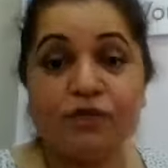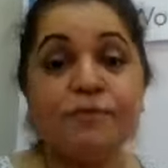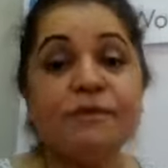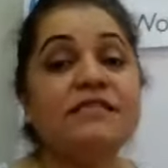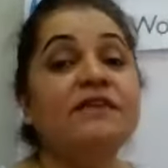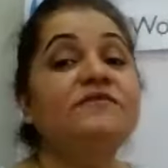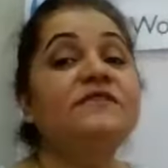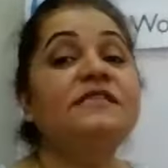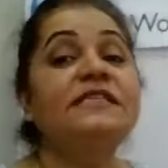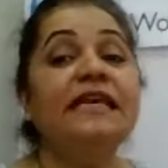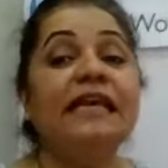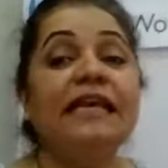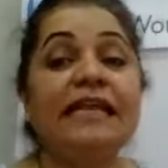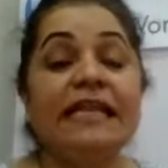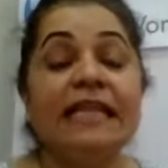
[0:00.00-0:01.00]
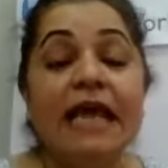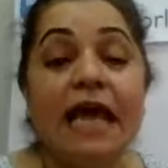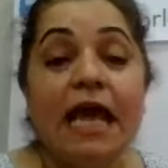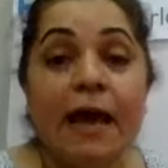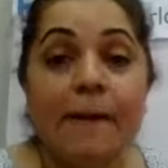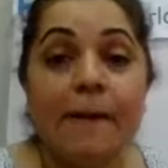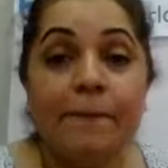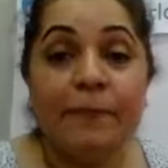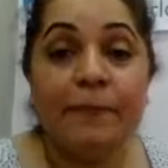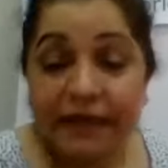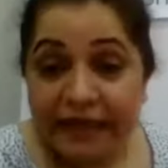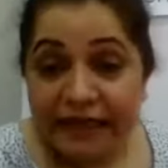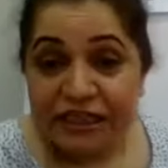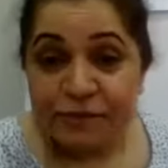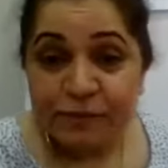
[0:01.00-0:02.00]
You must have seen
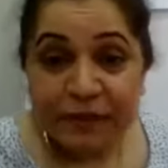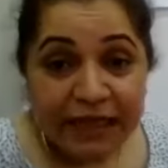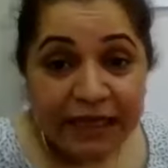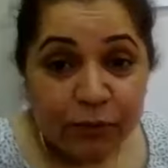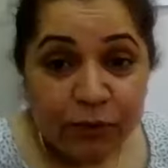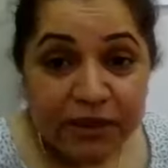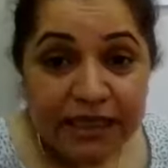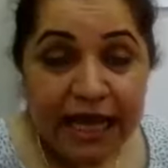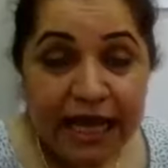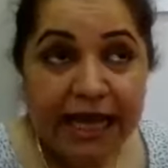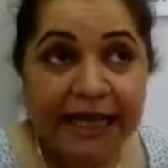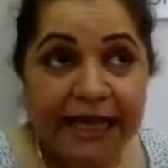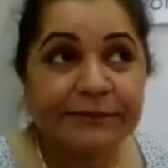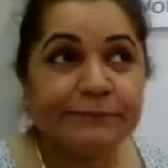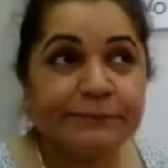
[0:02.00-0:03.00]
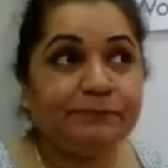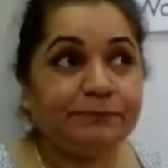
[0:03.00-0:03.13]
players playing with that.